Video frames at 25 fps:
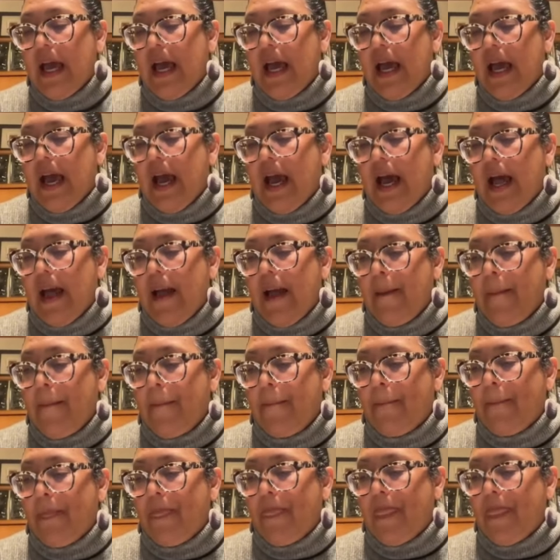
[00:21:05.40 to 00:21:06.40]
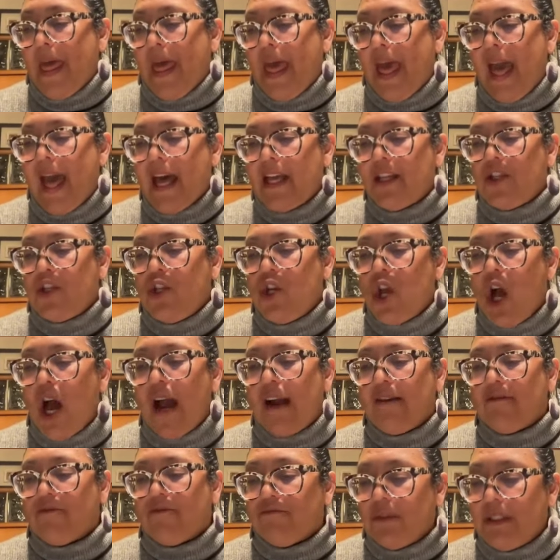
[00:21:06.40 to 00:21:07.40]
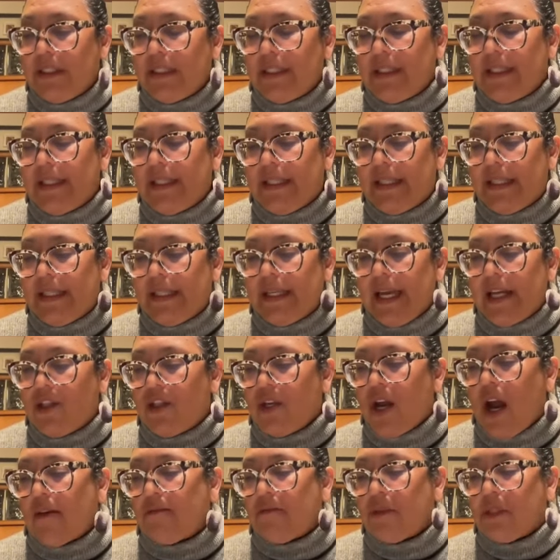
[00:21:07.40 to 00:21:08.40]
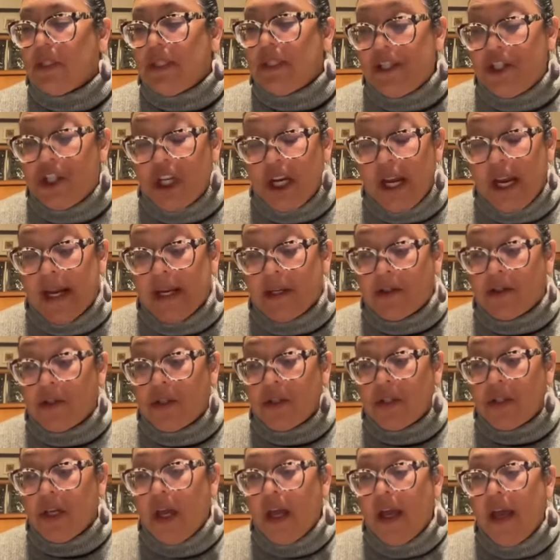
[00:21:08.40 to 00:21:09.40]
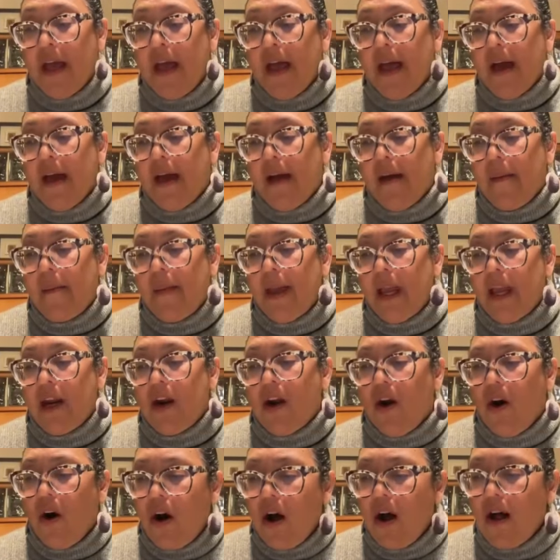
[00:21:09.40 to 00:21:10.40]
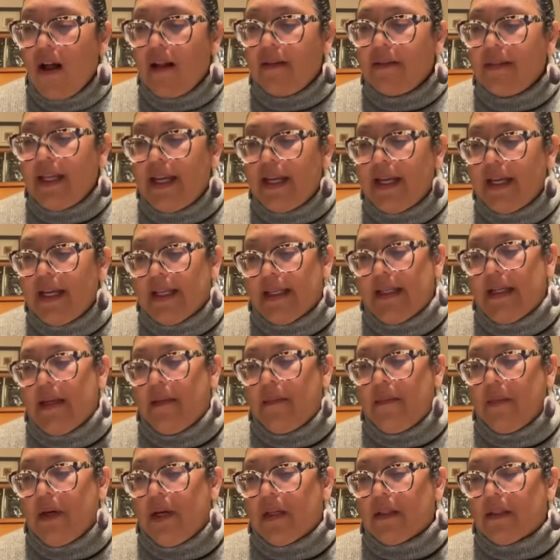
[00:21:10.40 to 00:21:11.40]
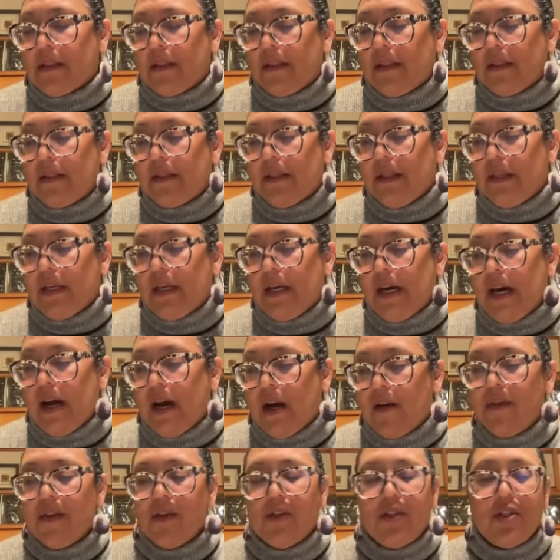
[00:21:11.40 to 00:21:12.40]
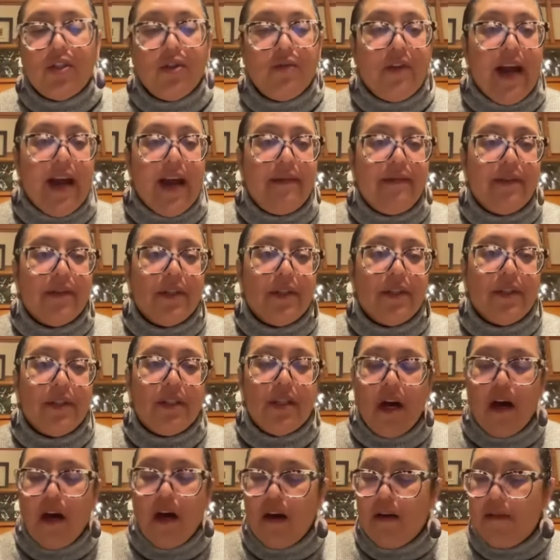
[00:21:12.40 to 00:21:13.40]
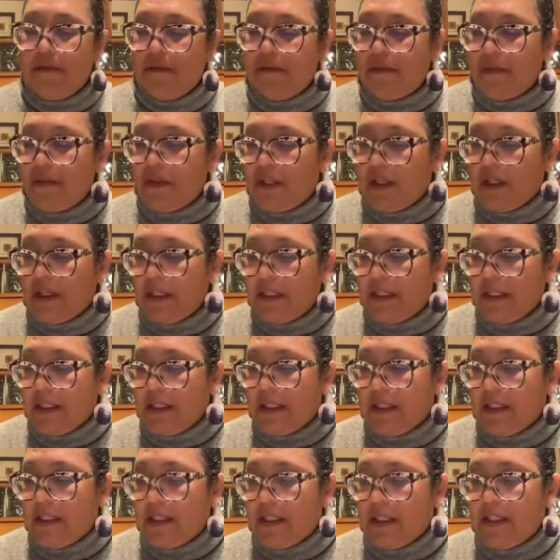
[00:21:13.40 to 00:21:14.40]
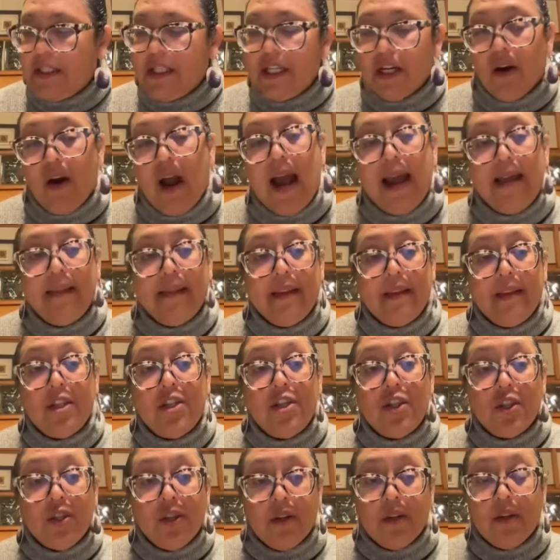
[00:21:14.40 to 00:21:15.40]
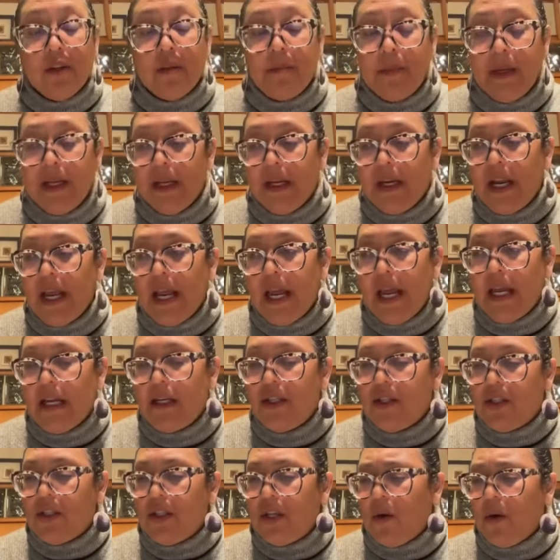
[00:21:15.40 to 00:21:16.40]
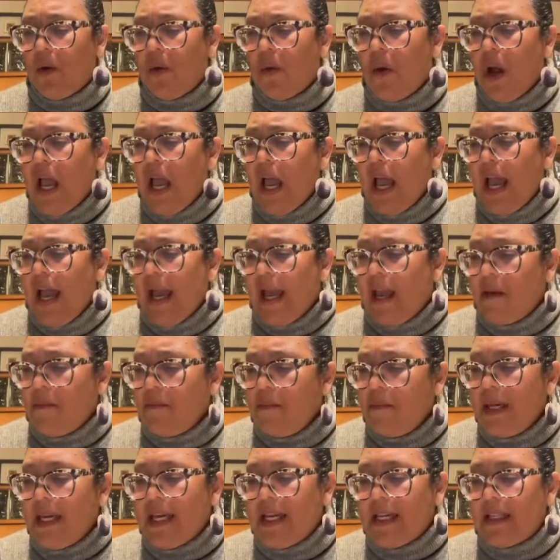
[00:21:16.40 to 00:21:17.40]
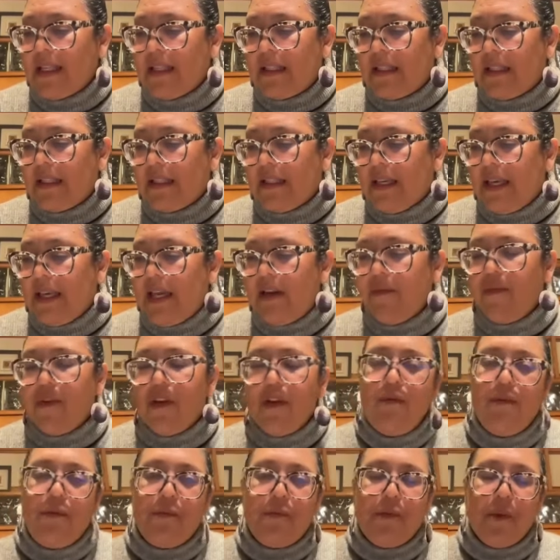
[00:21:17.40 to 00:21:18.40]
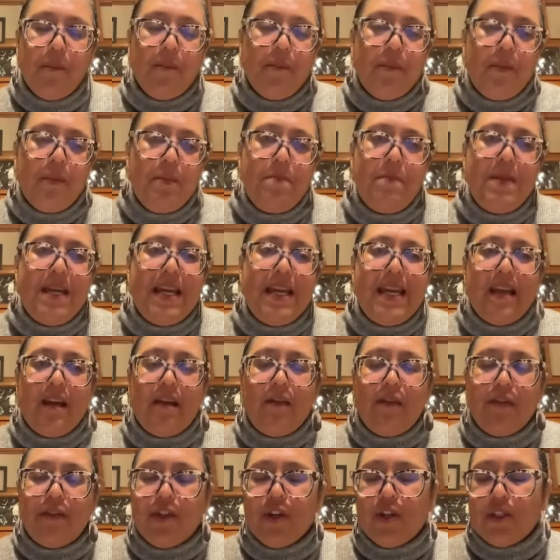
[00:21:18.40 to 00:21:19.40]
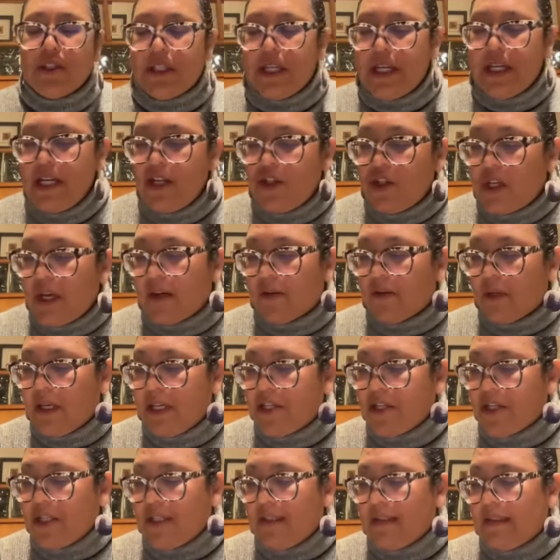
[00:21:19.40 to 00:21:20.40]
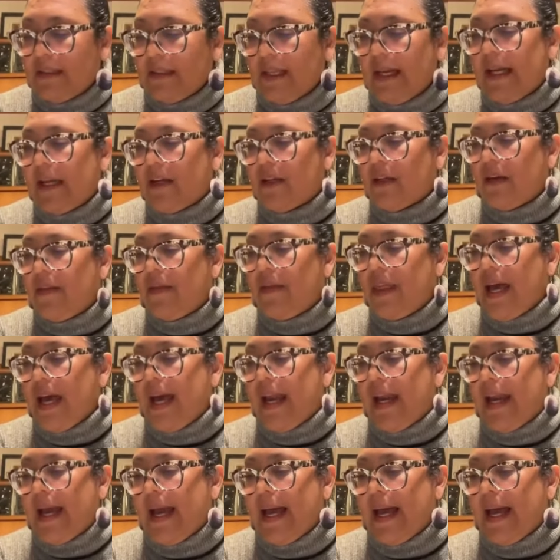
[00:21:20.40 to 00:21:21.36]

has not really changed. And all Natick Nipmucs are the survivors of the Deer Island internment. And so it means, even for me, 13 generations later, that